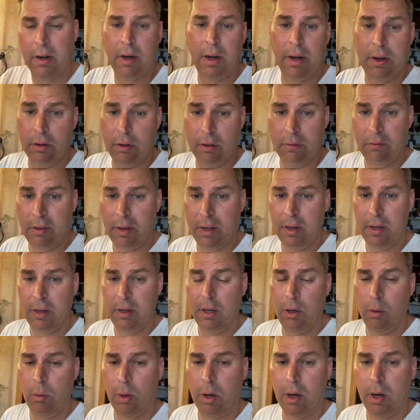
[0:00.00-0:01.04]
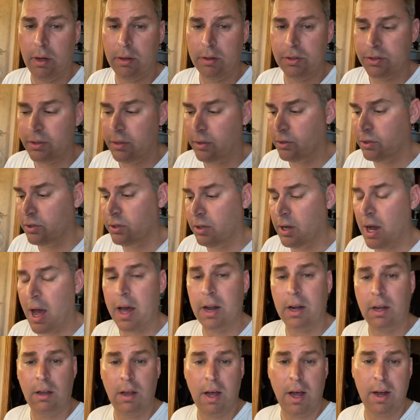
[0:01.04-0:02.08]
I couldn't find it anywhere else. There's not
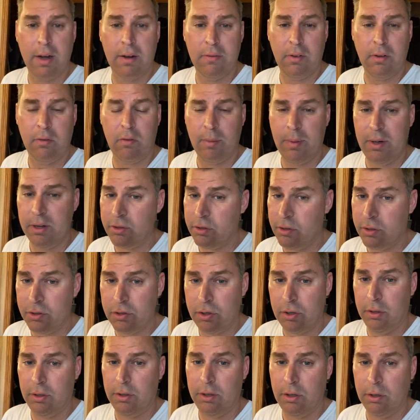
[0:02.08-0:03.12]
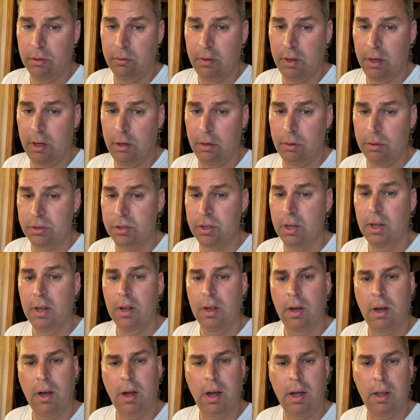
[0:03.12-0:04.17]
a lot of information, and certainly no videos
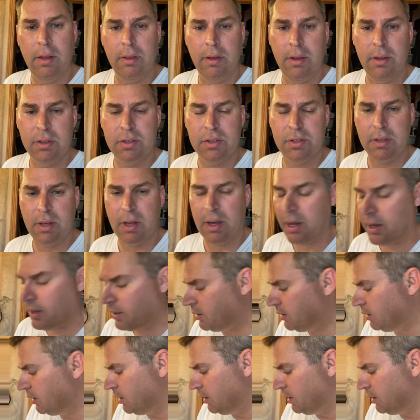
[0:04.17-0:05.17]
on this uh,